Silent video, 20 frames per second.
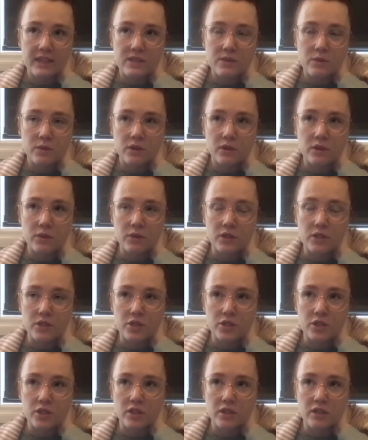one
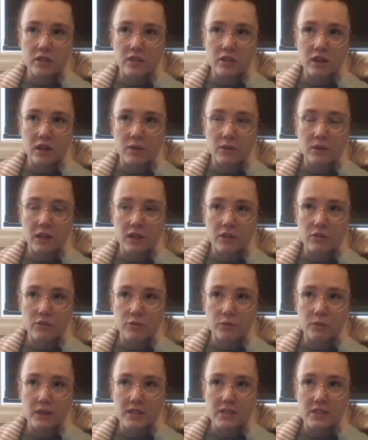question I would have
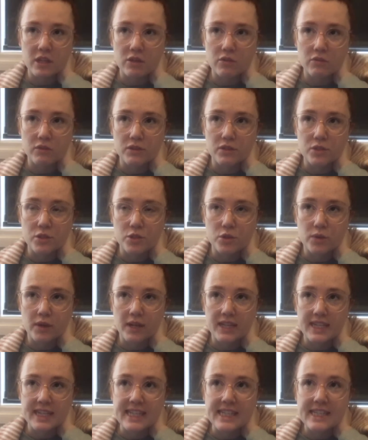for myself is, do
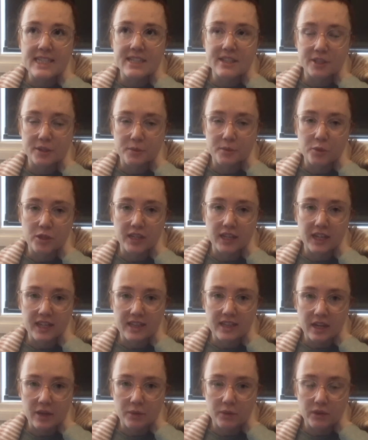I need to communicate
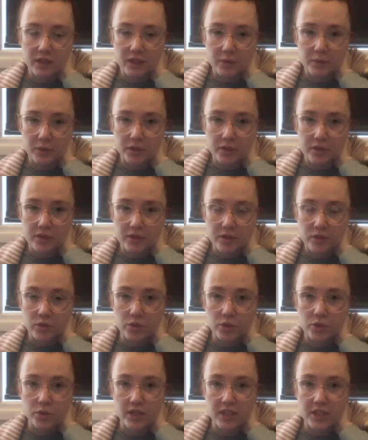that with that person, or
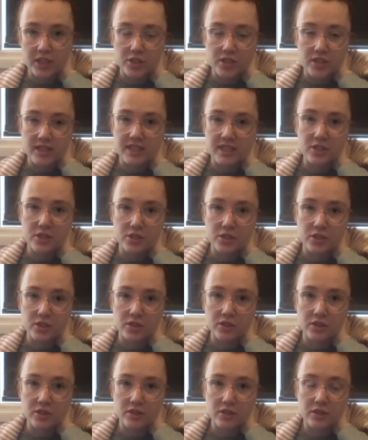do I just need
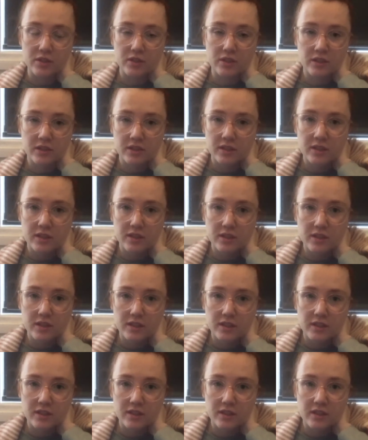to,
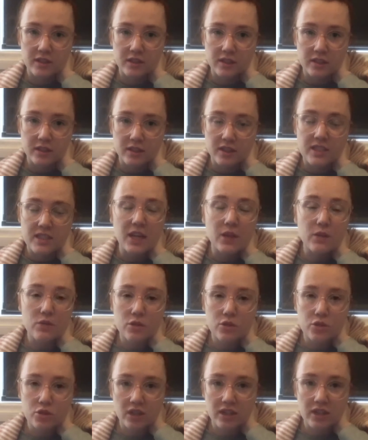because I
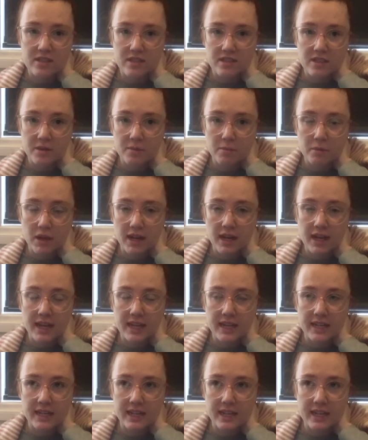also trust that
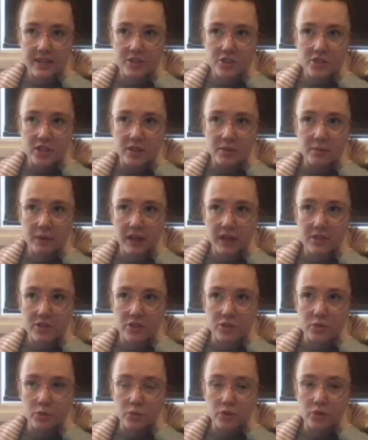my energy and
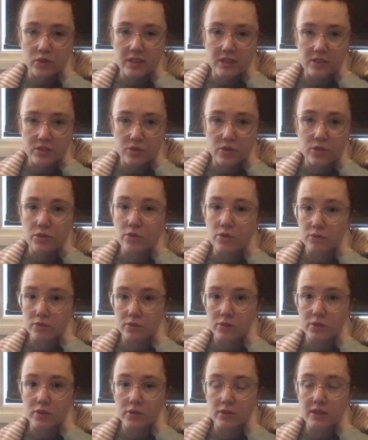passion will exude
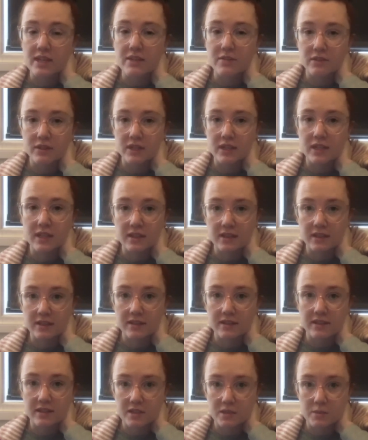through, even in
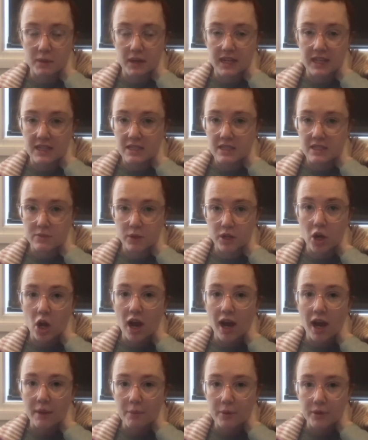the space when
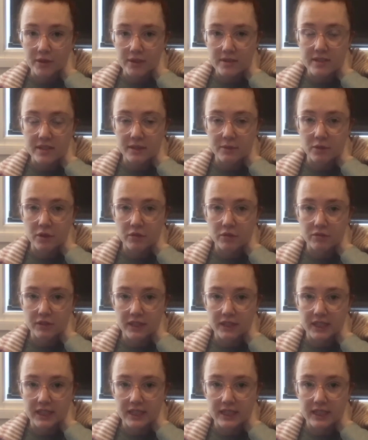I personally am not
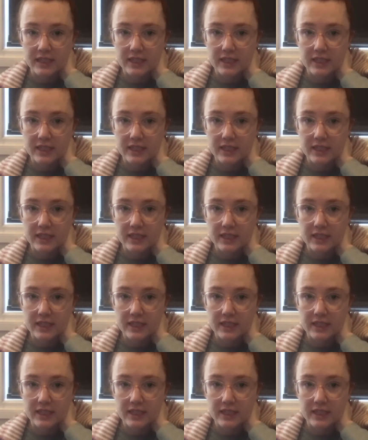feeling.